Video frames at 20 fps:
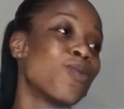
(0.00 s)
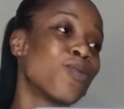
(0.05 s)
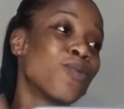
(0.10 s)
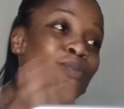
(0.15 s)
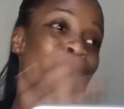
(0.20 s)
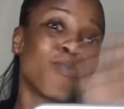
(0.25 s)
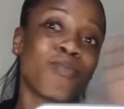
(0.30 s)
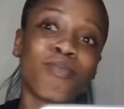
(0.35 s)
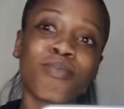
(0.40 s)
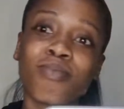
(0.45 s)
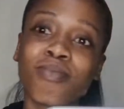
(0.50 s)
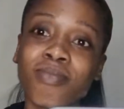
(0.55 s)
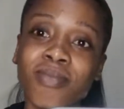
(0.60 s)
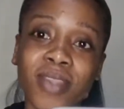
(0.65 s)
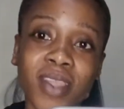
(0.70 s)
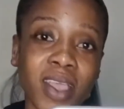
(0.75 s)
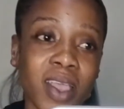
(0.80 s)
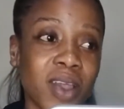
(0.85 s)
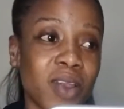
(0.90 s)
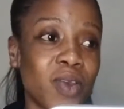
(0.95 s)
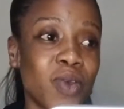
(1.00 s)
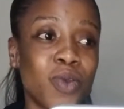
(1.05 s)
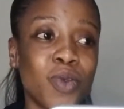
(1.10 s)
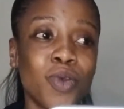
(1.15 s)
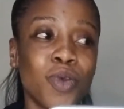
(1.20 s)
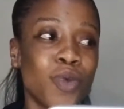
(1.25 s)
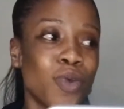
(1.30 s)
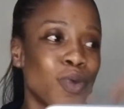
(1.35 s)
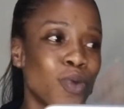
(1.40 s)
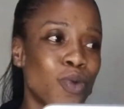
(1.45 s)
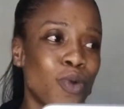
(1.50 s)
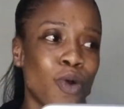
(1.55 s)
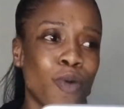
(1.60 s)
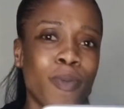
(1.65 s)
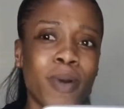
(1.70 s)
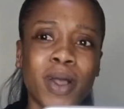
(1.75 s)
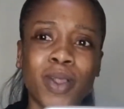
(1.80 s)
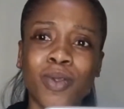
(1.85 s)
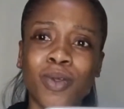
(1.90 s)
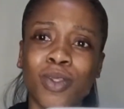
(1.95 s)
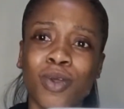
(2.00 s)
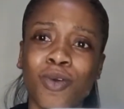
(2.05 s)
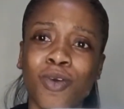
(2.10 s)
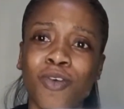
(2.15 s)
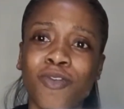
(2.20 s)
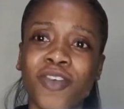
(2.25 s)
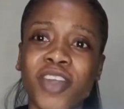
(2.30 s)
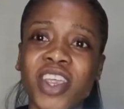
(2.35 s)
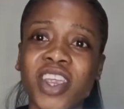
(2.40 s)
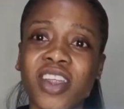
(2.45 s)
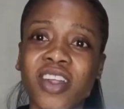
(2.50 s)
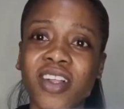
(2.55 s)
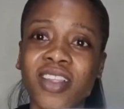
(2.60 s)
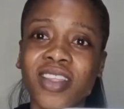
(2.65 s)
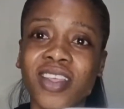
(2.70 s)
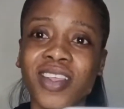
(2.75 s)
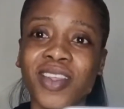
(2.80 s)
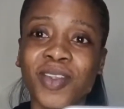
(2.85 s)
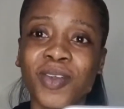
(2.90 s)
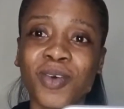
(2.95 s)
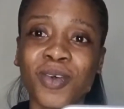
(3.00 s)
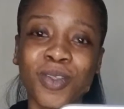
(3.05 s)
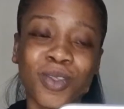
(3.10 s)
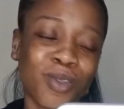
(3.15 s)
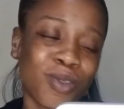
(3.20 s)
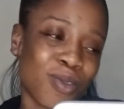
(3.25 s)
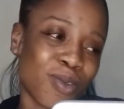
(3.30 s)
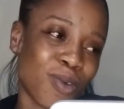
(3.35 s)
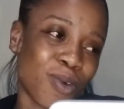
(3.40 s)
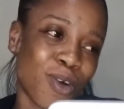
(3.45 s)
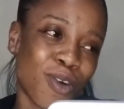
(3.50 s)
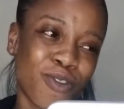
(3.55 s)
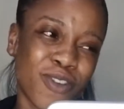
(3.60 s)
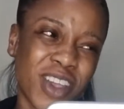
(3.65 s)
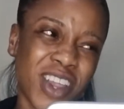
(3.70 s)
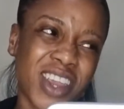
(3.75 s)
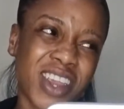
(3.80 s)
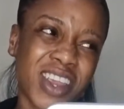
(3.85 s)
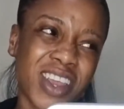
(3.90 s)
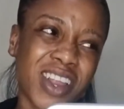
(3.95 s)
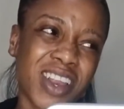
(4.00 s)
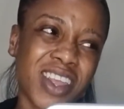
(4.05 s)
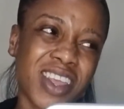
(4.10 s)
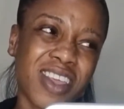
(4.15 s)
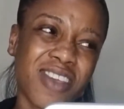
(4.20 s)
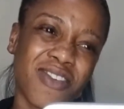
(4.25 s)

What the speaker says: to go past all the conventional things, because conventionally,